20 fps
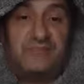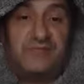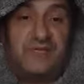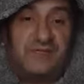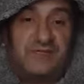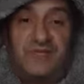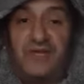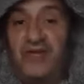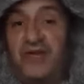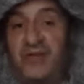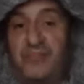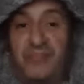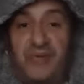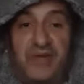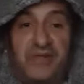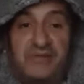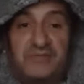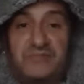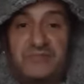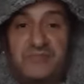hit the like
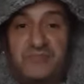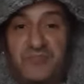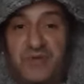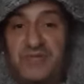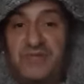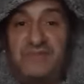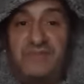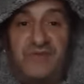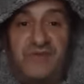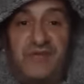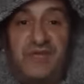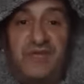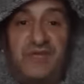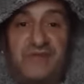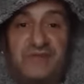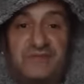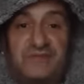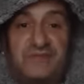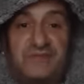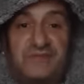button, spread the
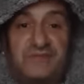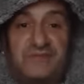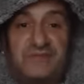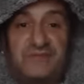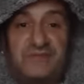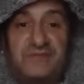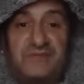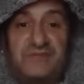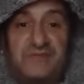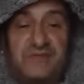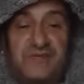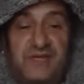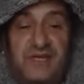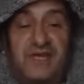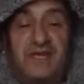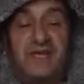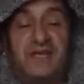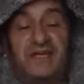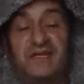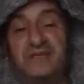videos,
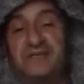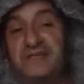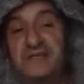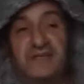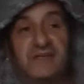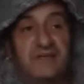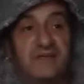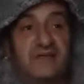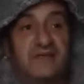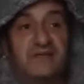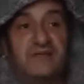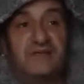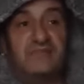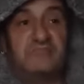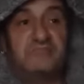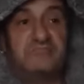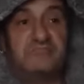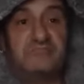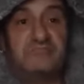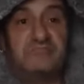and
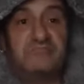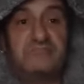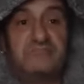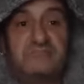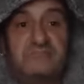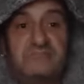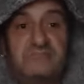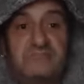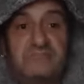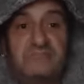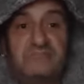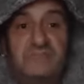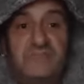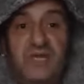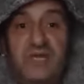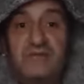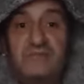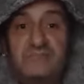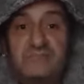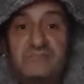um,
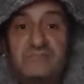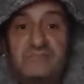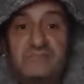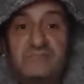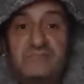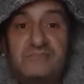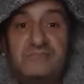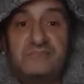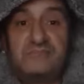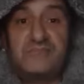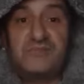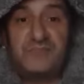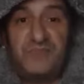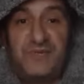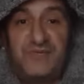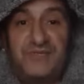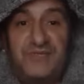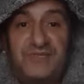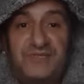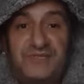yeah,
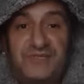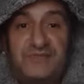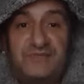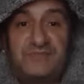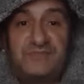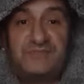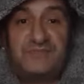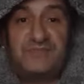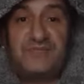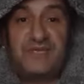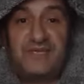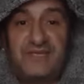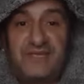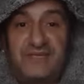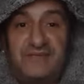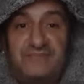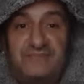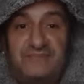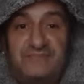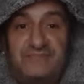speak to you soon. Take
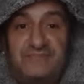care.